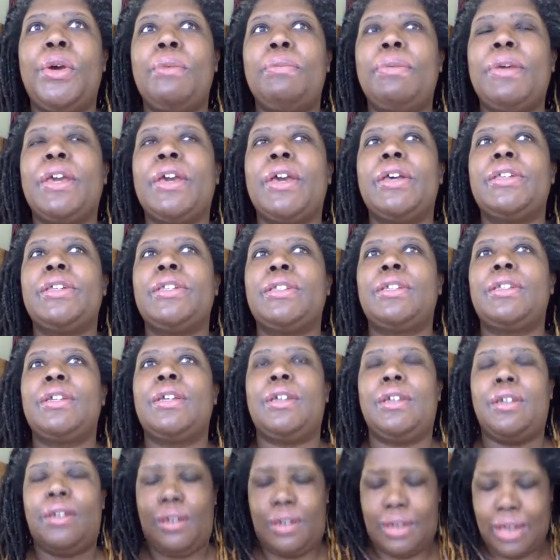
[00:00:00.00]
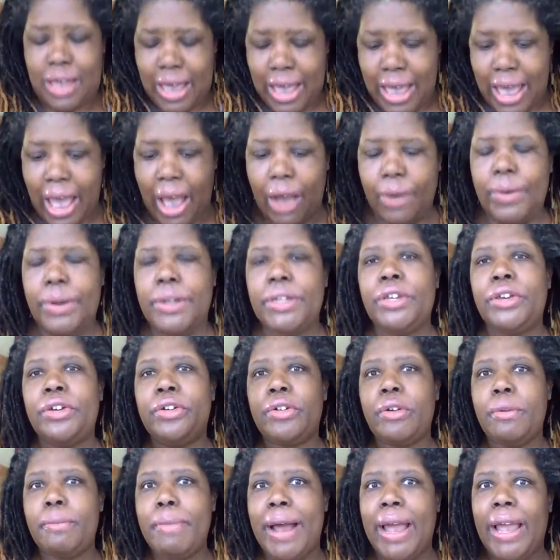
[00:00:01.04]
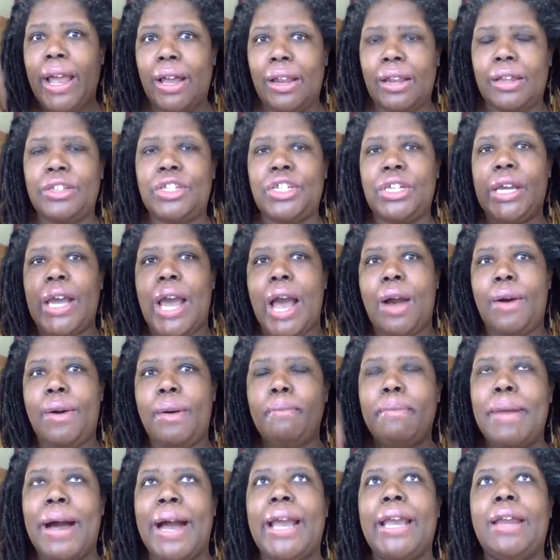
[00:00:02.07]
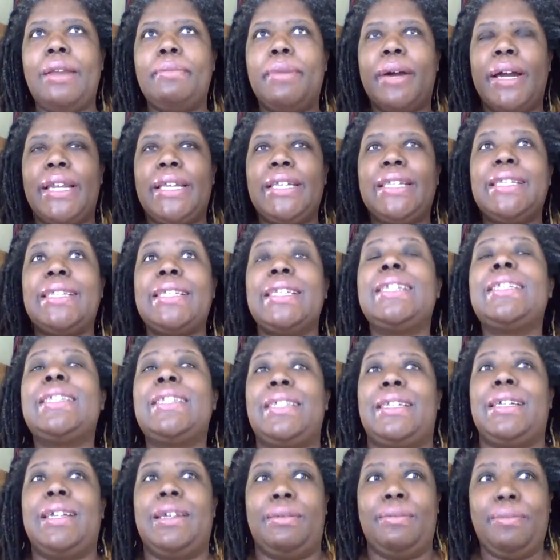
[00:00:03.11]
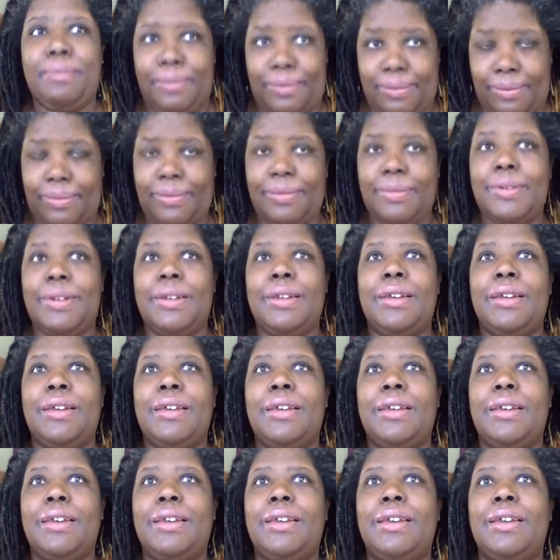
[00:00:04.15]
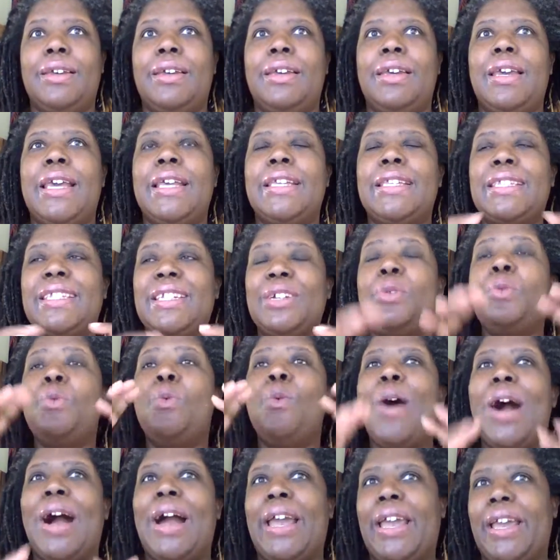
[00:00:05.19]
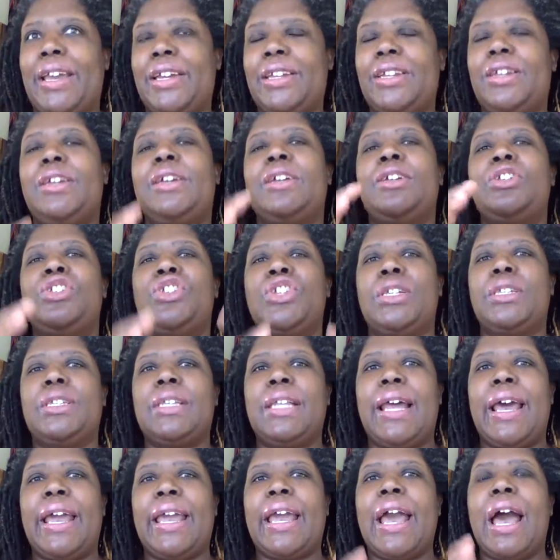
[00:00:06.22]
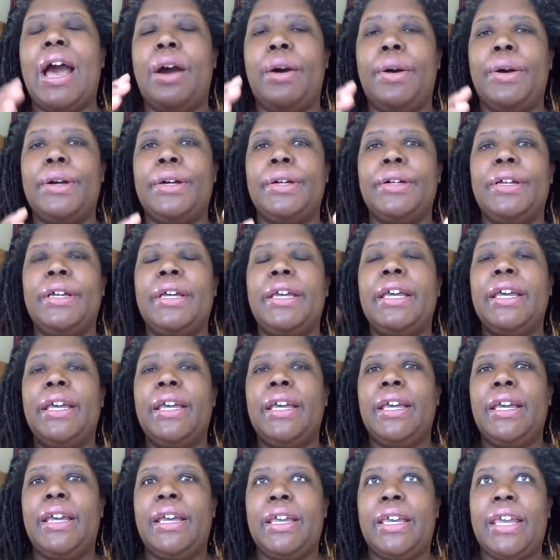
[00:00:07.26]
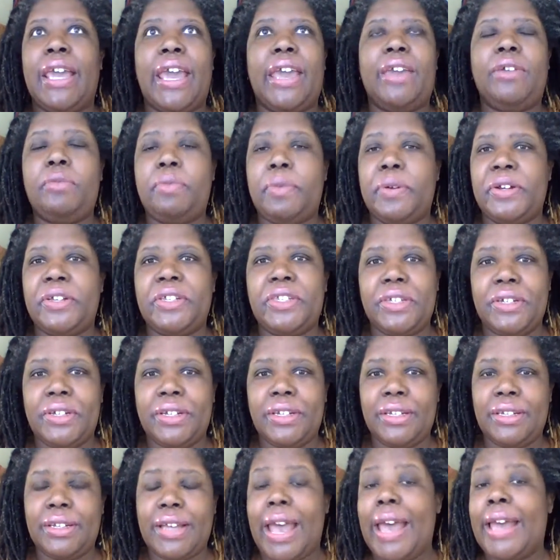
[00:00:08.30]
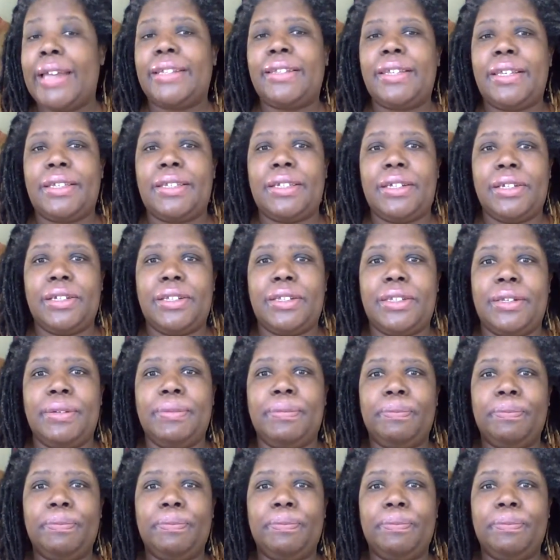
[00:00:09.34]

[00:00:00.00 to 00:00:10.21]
because our neurobiology, our mind-body system is still wired just like our cave person ancestors.